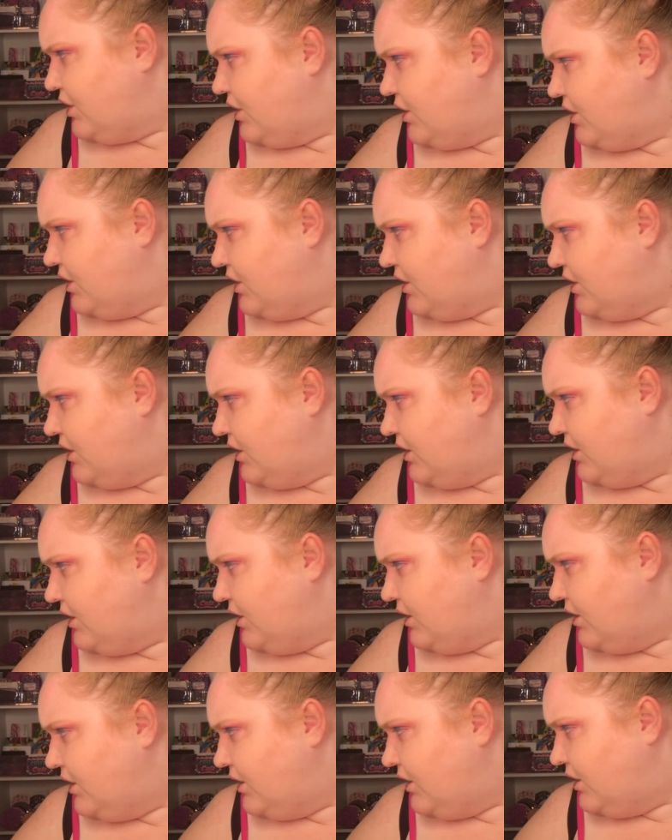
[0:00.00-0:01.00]

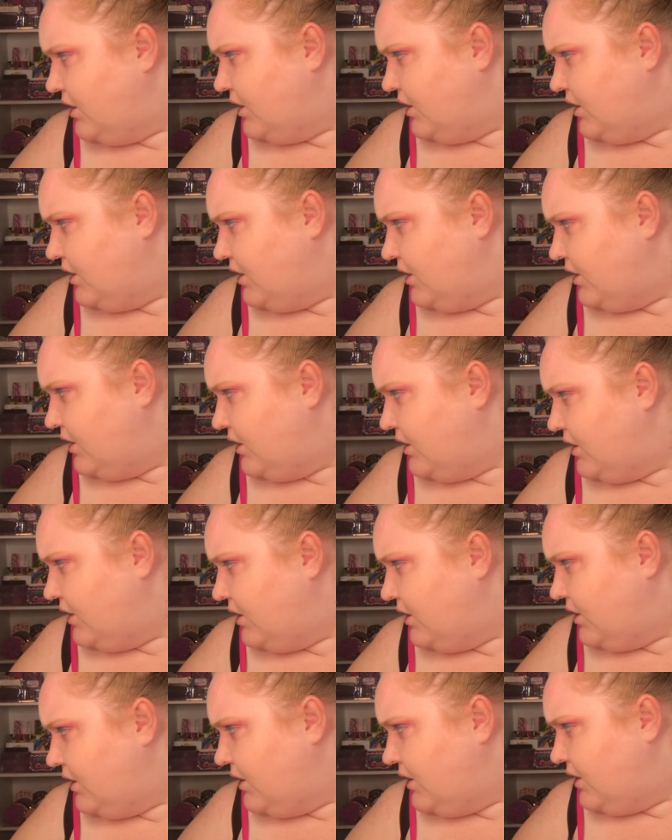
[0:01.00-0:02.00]

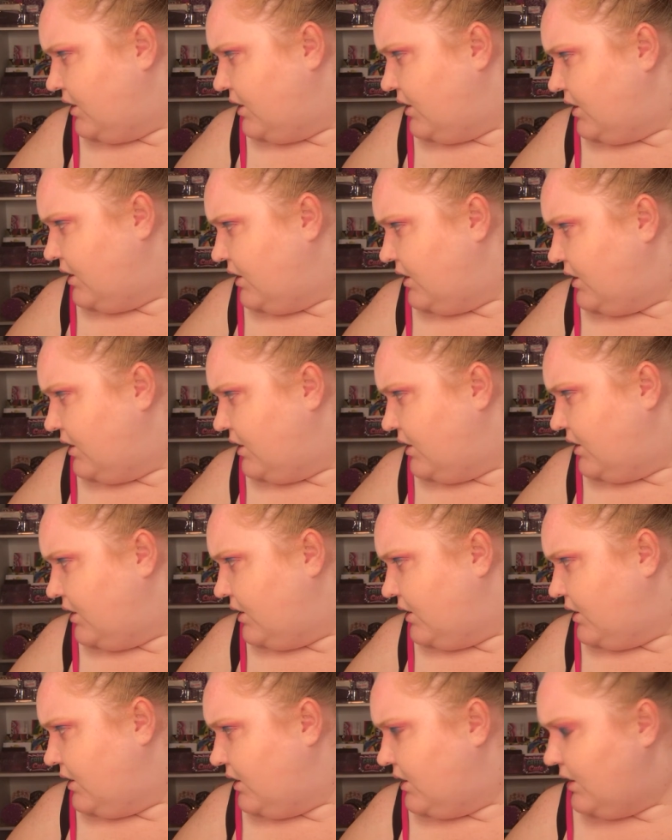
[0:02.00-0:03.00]

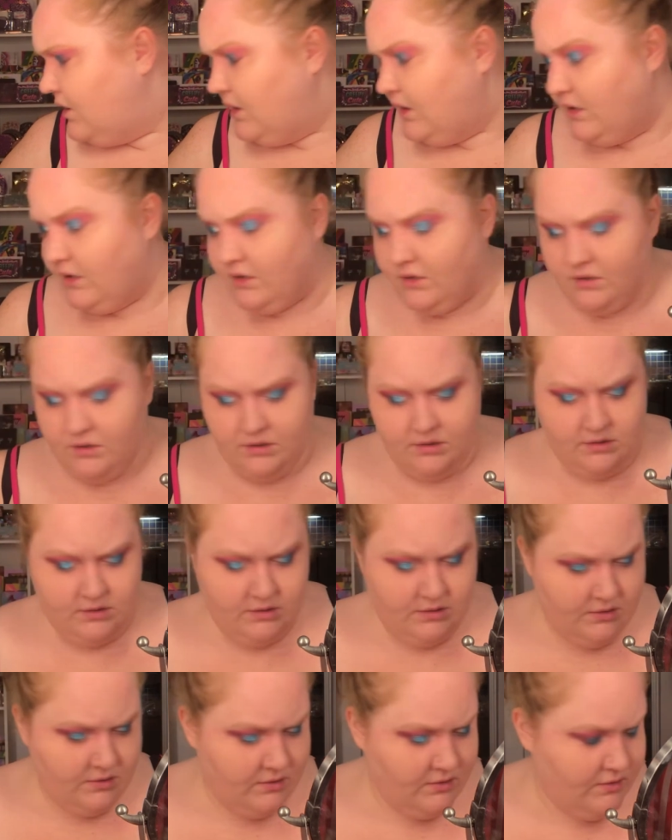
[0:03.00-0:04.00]

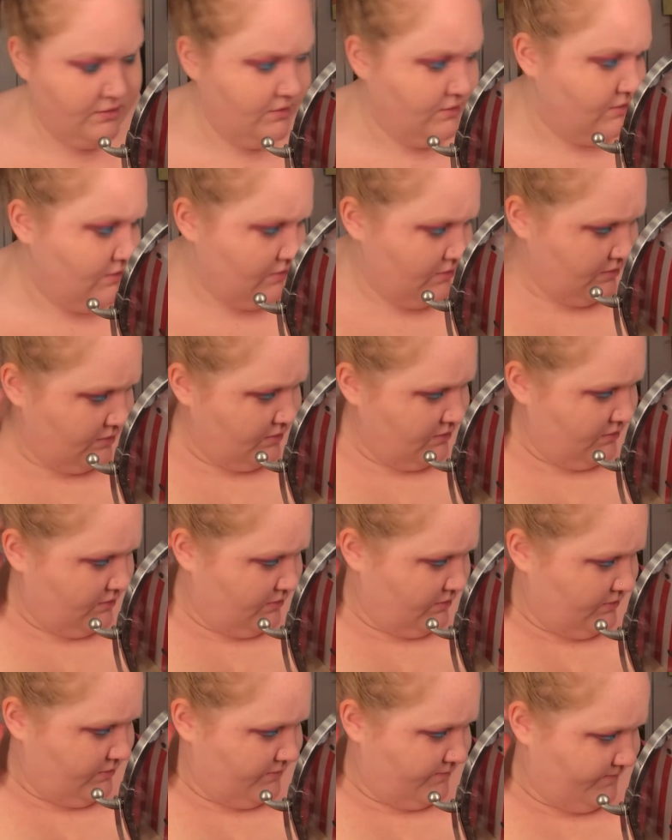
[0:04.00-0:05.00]

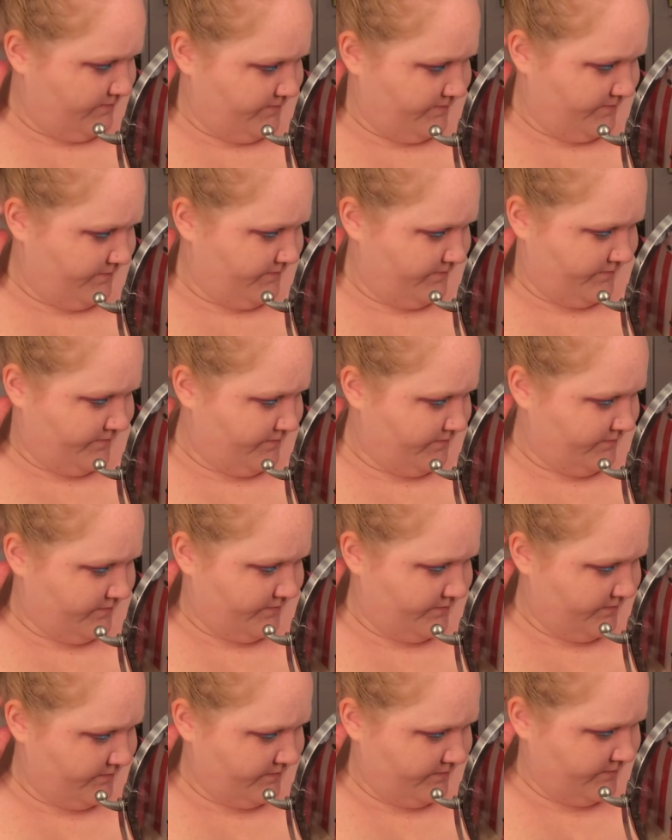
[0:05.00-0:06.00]

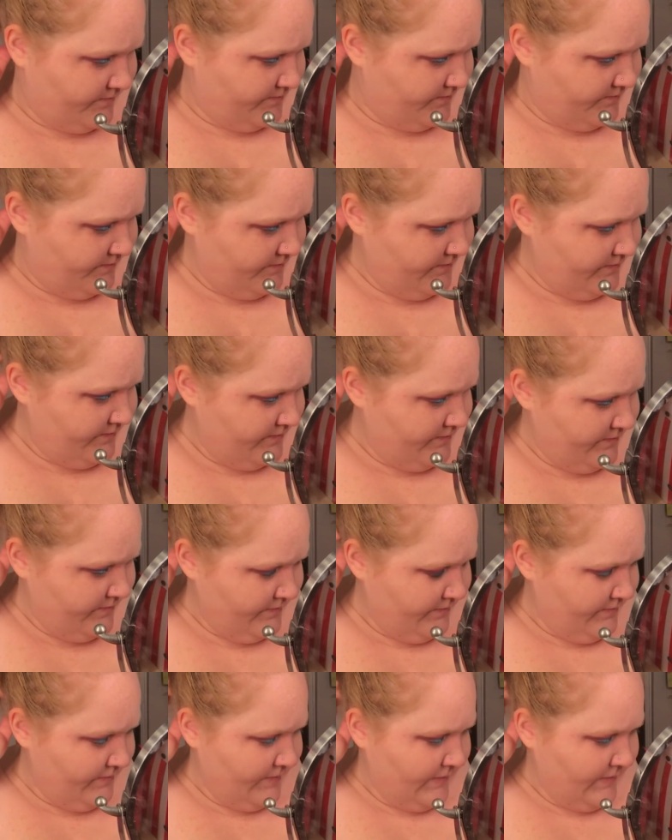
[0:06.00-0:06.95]
[no speech]